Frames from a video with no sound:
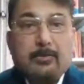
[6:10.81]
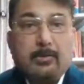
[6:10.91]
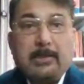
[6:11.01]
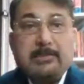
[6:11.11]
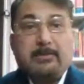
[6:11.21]

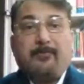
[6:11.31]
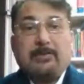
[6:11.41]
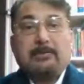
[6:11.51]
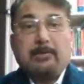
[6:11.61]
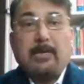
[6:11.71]
So, let's
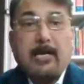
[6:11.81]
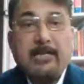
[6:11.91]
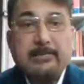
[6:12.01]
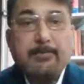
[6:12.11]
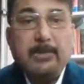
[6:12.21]
first
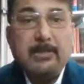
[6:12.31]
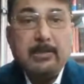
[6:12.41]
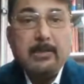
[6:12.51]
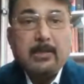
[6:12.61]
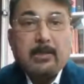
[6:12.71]
ask
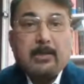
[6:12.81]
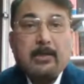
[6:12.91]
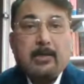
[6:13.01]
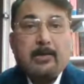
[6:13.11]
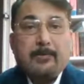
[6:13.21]
me,
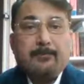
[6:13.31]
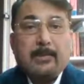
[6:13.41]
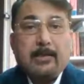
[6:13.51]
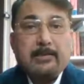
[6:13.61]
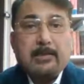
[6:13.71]

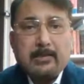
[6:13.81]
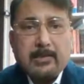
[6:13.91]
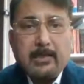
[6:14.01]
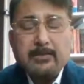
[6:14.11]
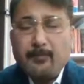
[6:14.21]

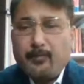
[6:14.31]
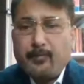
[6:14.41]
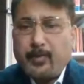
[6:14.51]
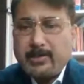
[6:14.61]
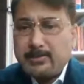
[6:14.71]
tell us,
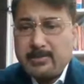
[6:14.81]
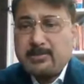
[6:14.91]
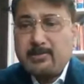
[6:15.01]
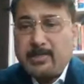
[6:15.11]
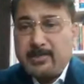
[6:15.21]
what is
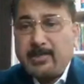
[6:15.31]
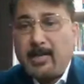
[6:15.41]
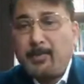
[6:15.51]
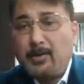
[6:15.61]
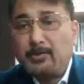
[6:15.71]
this
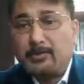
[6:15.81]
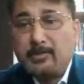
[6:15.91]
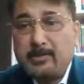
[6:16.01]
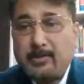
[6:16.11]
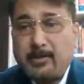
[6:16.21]
data about?